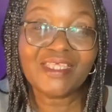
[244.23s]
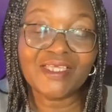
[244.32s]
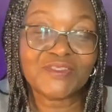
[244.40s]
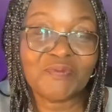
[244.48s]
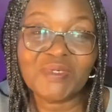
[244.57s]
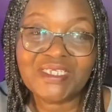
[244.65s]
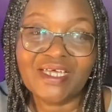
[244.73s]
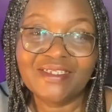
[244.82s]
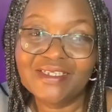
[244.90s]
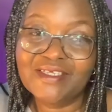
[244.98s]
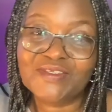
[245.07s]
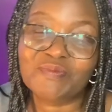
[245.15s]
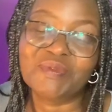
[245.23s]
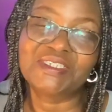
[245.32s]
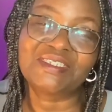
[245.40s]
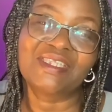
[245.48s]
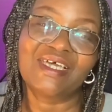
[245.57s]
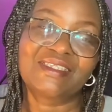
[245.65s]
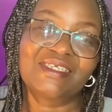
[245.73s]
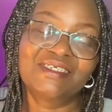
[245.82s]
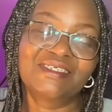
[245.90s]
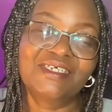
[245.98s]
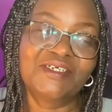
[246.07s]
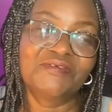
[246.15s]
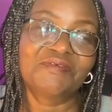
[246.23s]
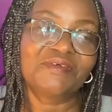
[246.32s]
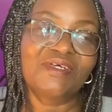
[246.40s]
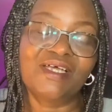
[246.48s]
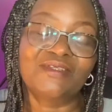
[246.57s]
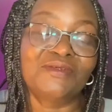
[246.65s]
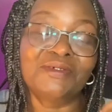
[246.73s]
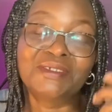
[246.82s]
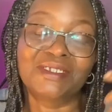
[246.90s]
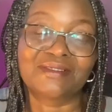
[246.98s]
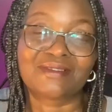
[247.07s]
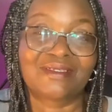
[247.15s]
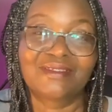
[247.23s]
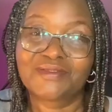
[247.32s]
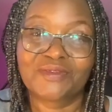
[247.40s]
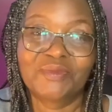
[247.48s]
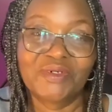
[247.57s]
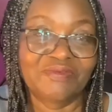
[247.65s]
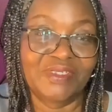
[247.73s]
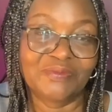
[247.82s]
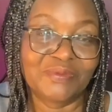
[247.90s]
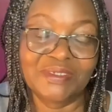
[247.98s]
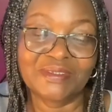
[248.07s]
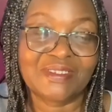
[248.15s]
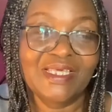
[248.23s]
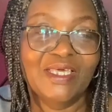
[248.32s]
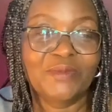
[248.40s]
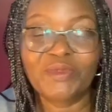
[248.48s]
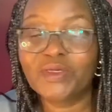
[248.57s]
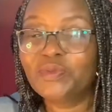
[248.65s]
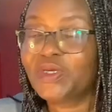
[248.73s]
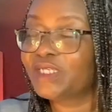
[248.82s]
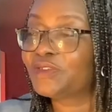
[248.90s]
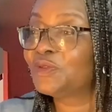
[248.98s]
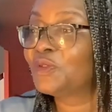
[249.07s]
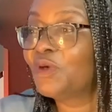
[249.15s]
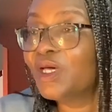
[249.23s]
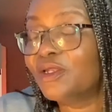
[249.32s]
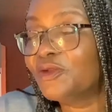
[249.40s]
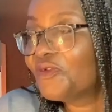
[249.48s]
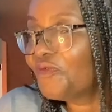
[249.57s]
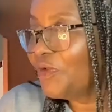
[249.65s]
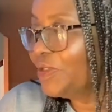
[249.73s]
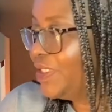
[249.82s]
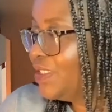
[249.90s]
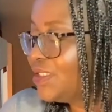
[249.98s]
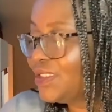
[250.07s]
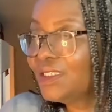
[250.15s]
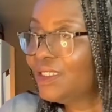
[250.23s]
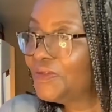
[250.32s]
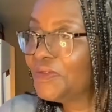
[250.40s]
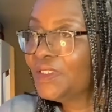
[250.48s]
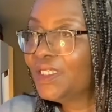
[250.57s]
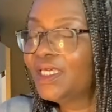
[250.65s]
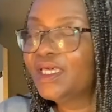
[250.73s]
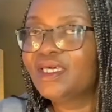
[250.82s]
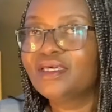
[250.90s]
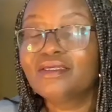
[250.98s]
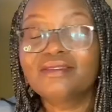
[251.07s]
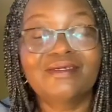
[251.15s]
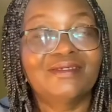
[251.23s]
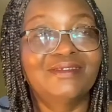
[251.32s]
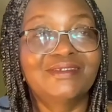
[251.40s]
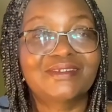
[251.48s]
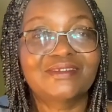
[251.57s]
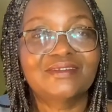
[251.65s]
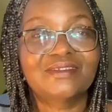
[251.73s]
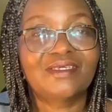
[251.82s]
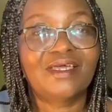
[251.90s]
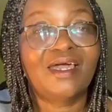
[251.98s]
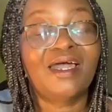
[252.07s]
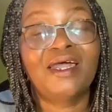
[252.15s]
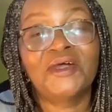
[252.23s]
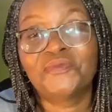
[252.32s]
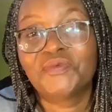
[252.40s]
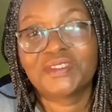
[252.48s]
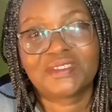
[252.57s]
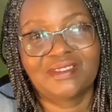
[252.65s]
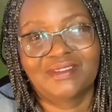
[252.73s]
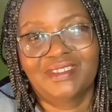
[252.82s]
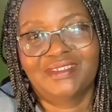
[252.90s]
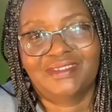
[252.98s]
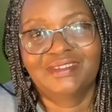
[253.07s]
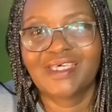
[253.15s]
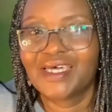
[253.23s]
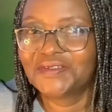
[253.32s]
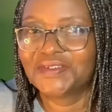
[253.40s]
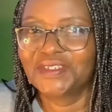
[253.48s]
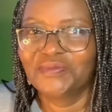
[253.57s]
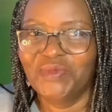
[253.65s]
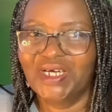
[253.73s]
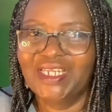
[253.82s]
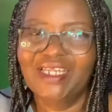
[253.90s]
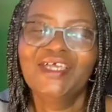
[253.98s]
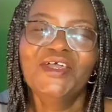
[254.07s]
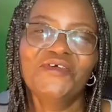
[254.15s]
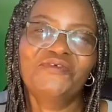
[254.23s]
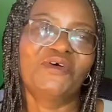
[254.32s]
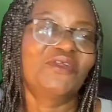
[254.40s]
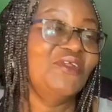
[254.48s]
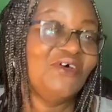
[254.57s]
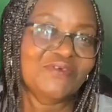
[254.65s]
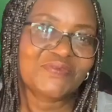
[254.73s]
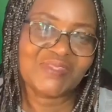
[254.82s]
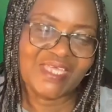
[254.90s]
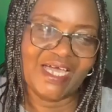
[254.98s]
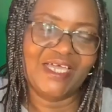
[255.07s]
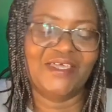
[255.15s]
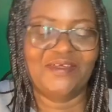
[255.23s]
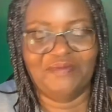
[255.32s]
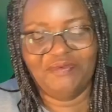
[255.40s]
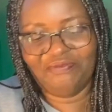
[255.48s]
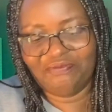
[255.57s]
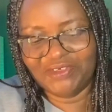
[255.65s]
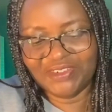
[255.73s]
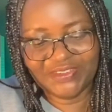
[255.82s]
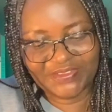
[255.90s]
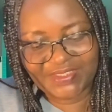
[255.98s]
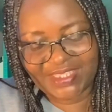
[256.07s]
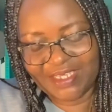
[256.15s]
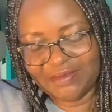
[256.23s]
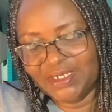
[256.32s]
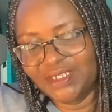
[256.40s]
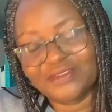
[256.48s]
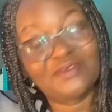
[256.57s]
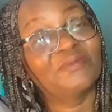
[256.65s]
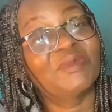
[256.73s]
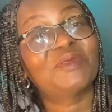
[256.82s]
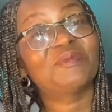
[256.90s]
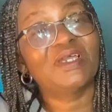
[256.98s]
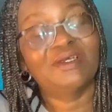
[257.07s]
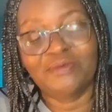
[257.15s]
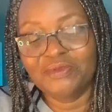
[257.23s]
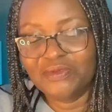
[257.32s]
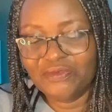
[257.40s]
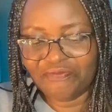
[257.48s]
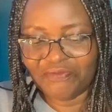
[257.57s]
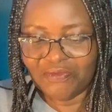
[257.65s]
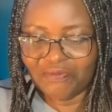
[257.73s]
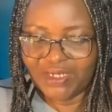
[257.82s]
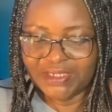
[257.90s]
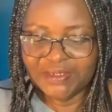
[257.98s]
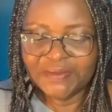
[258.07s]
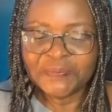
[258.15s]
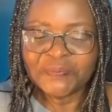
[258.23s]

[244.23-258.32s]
Especially this speech that he gave. I don't understand some of the words. Maybe I should go and look for dictionary. And I have seen dictionary for a long time now. So maybe I will look for one.